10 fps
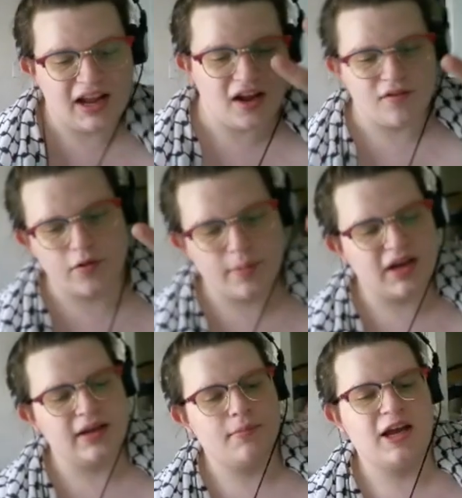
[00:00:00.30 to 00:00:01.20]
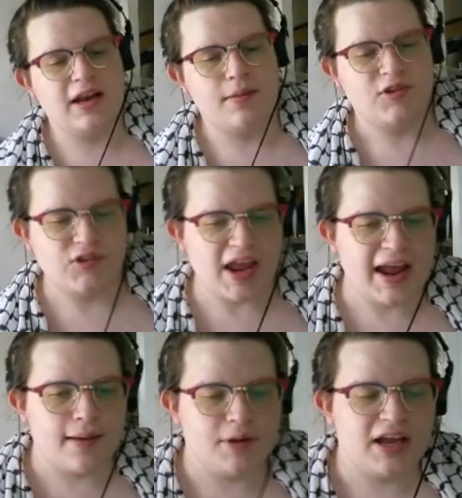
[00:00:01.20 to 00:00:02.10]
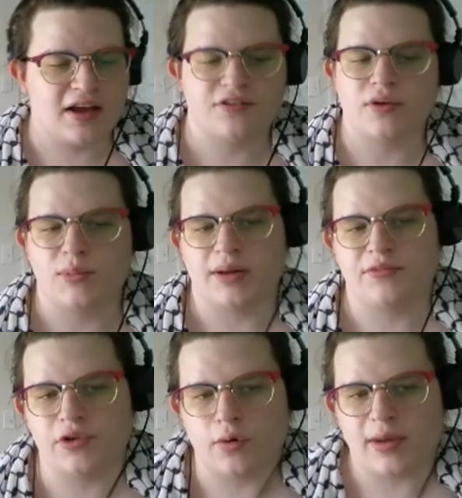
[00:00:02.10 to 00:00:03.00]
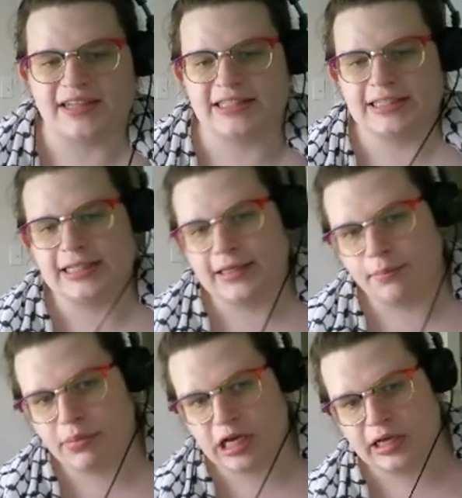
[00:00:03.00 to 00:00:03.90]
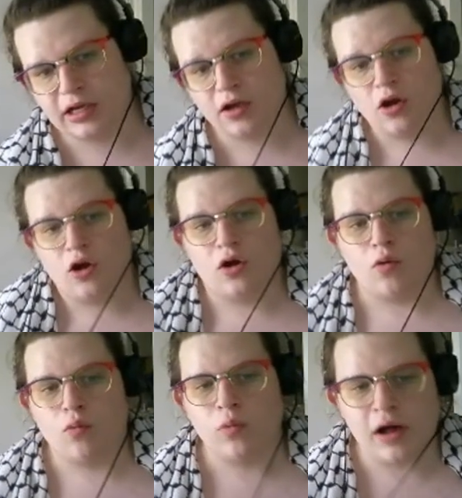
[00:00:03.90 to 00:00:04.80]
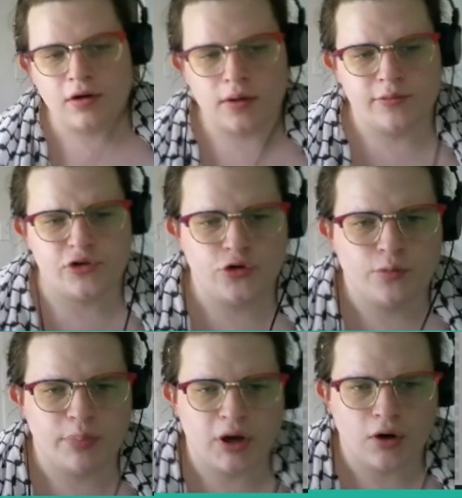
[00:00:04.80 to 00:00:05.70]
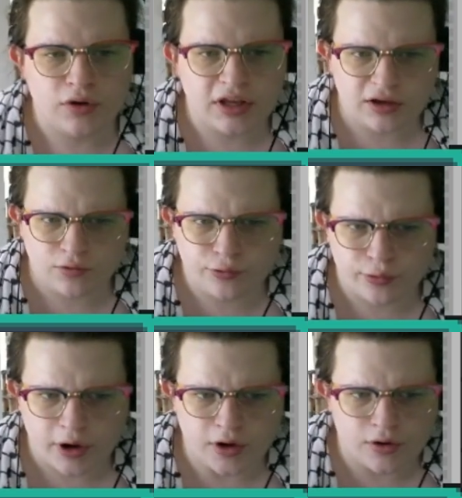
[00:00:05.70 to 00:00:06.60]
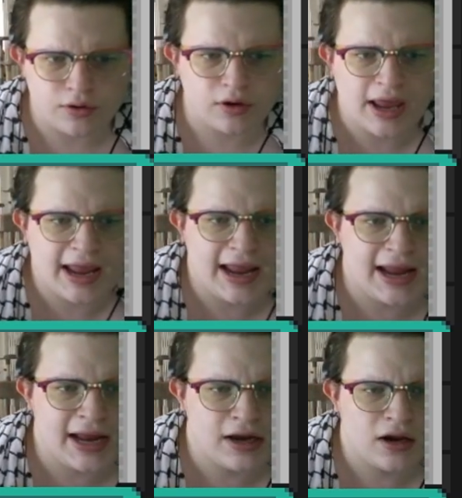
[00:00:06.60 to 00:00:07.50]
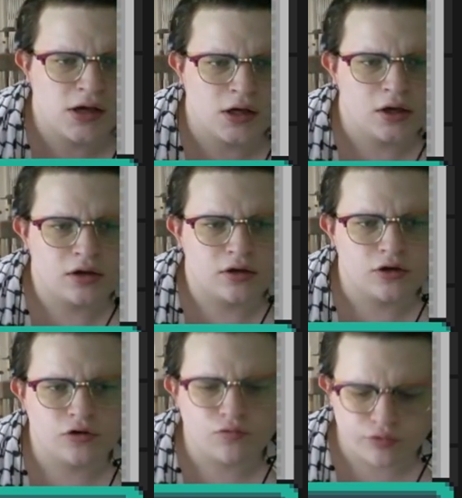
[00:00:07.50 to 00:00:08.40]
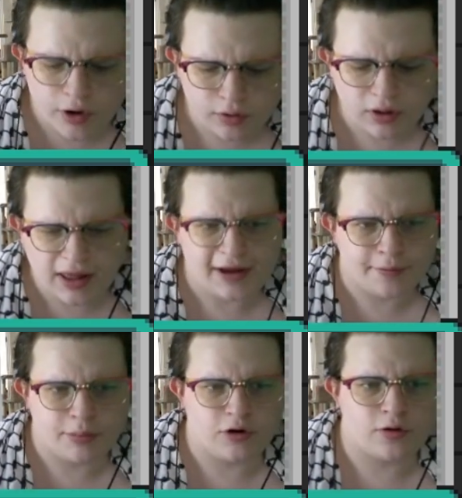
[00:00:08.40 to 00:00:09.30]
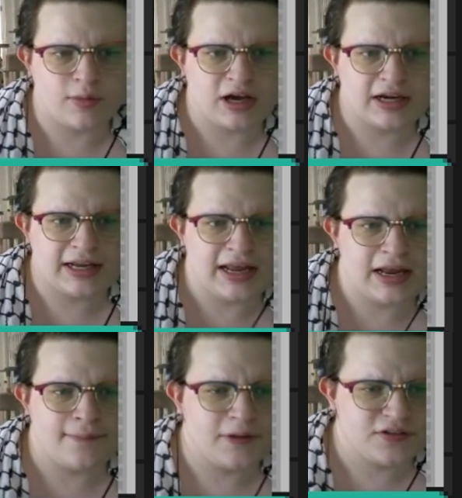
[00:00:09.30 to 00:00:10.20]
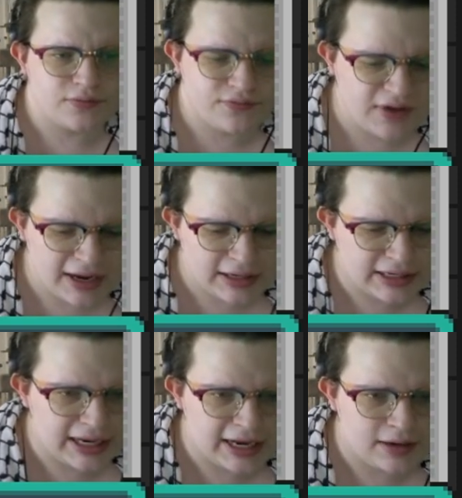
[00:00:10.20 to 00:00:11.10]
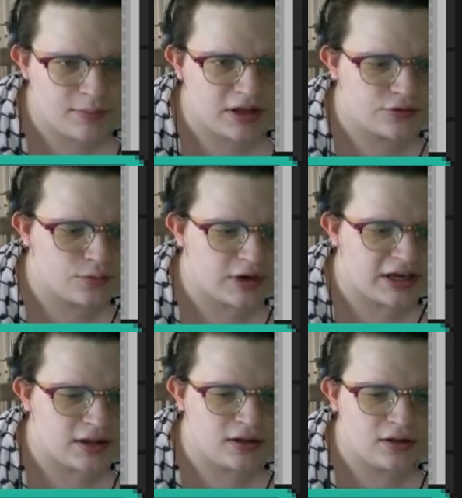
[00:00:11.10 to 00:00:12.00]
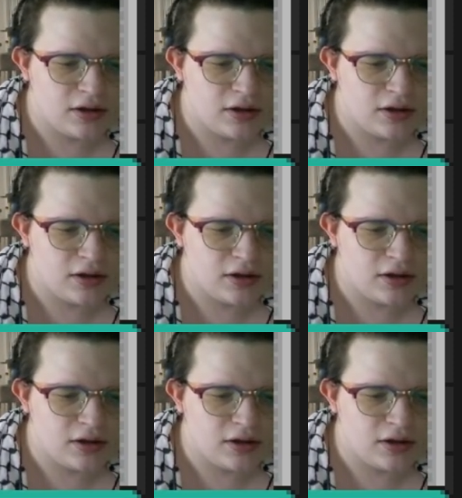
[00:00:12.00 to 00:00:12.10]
everybody, my name is Abby. I sometimes go by Stinkbug. Welcome to PokeRogue, a roguelike Pokemon game. It's a fan game as well,